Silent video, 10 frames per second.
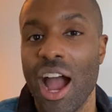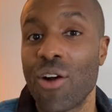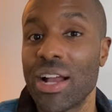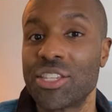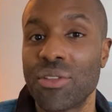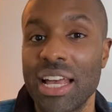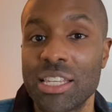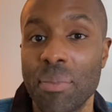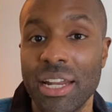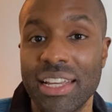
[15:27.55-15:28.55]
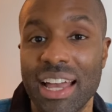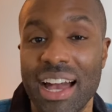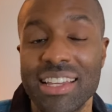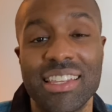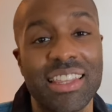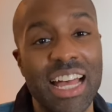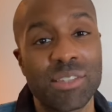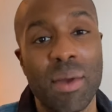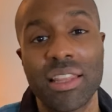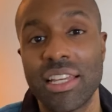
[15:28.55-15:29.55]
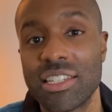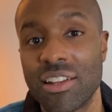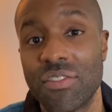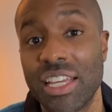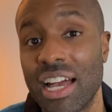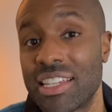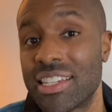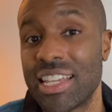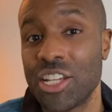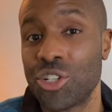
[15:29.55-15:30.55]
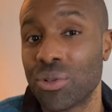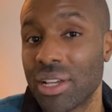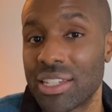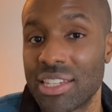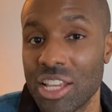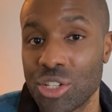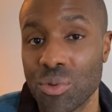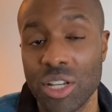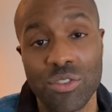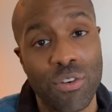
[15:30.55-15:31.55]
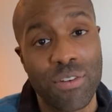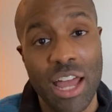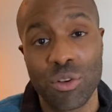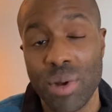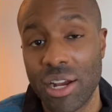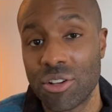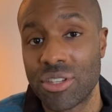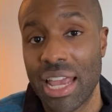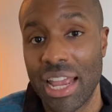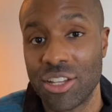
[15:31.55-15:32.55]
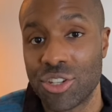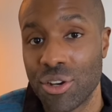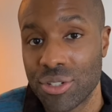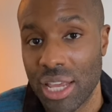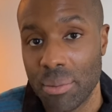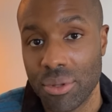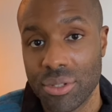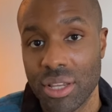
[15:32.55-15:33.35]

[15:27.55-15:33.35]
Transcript: Alright, so that's about it, guys. That's my list of the essential accessories for vinyl records and turntables.